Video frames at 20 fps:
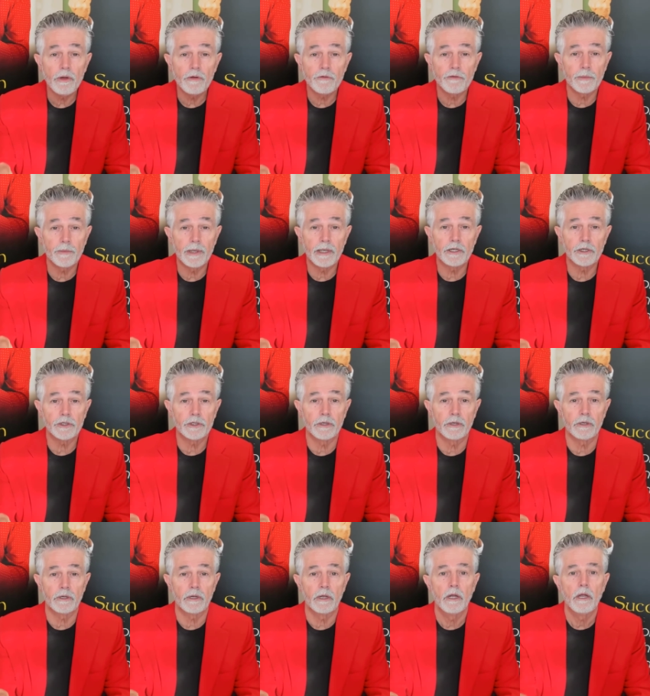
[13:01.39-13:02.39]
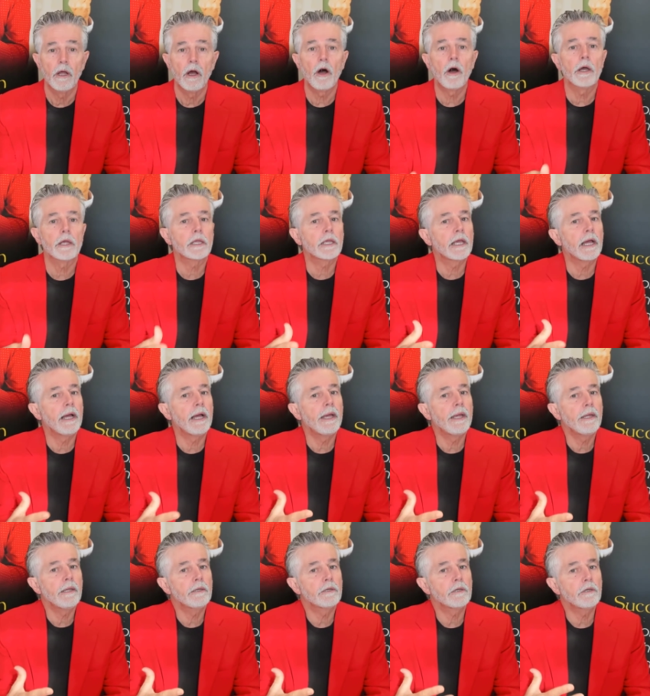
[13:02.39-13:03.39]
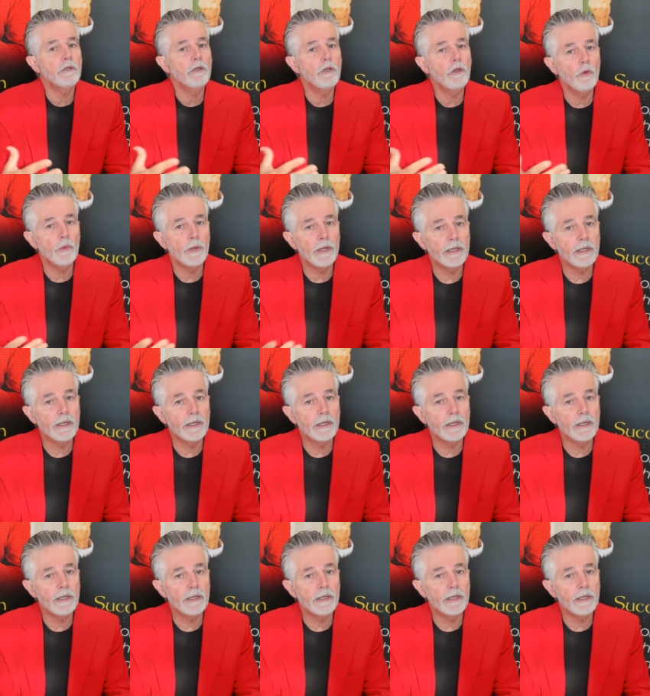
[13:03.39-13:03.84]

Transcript: information. I gained new